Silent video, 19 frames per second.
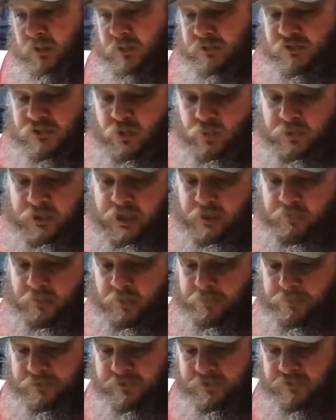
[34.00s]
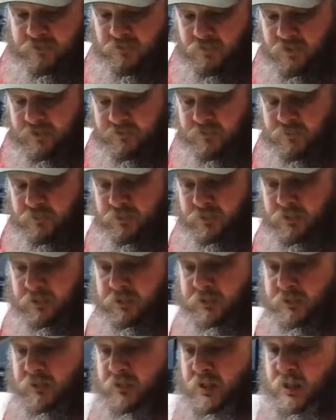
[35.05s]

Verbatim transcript: Yeah. So we came up with this recipe.